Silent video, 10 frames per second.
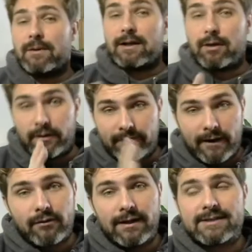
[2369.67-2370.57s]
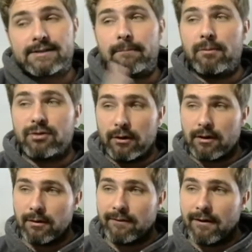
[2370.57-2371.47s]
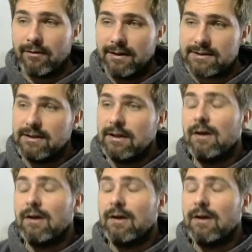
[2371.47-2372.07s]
include in Valkyrie list, some people don't include in Valkyrie list.